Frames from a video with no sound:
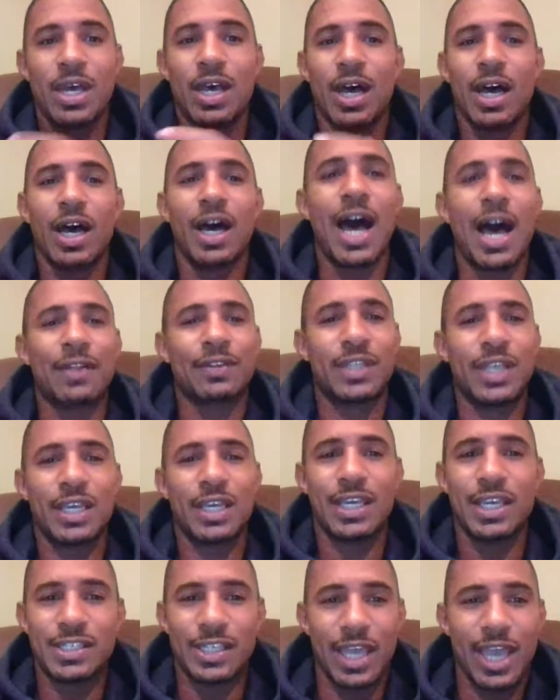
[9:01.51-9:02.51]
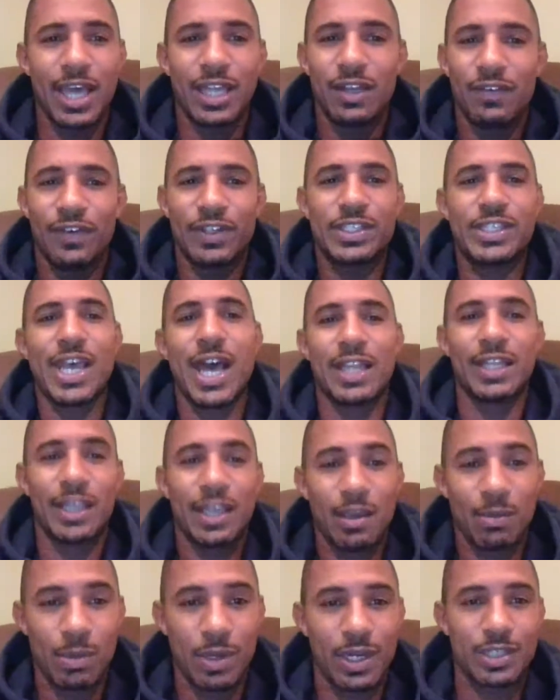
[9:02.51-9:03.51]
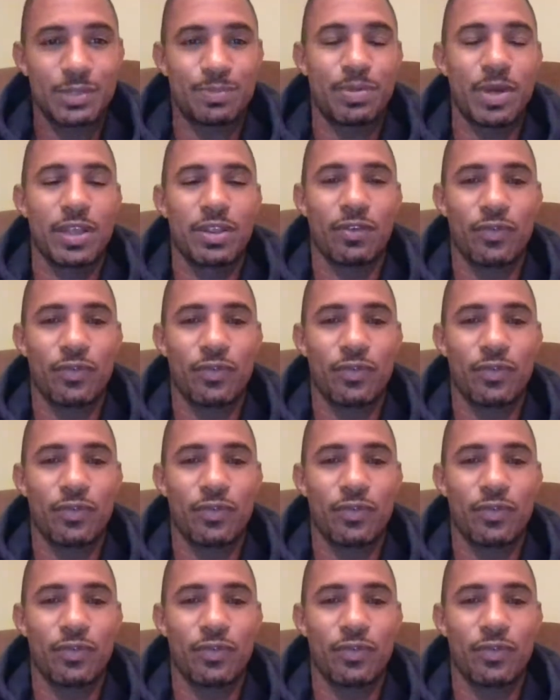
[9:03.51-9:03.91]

I think he's a hell of a talent, him and his brother